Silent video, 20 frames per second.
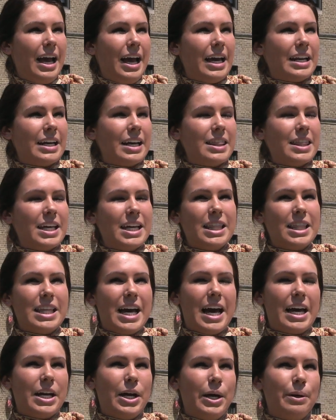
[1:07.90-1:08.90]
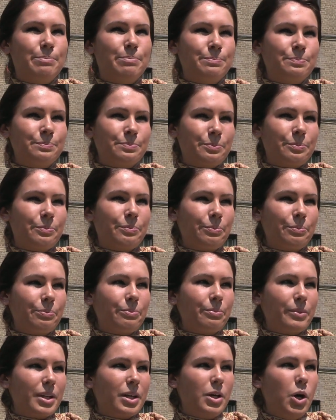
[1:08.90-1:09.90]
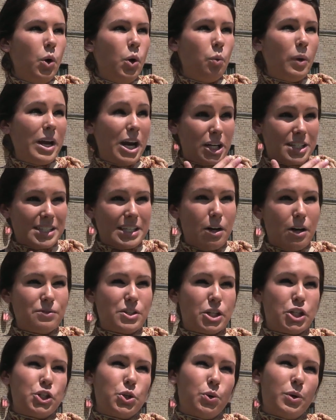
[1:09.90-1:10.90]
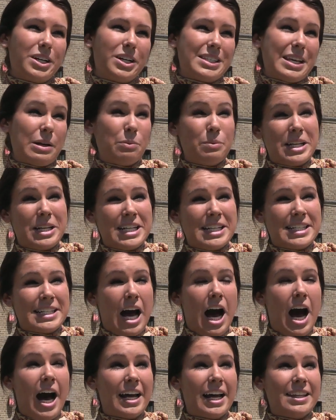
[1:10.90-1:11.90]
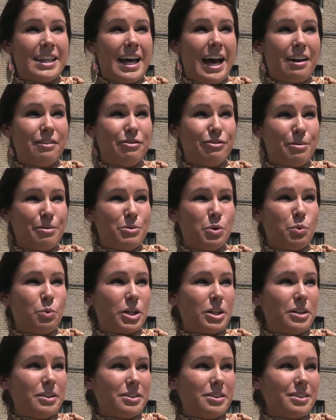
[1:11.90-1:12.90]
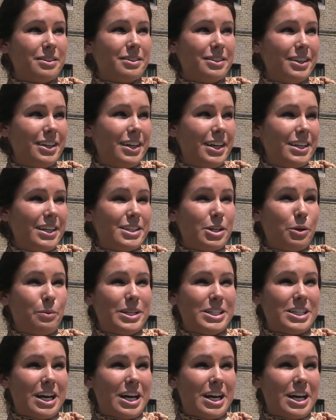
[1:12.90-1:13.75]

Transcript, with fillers: And I think that um, we ourselves are doors, and we need to hide that from the world till we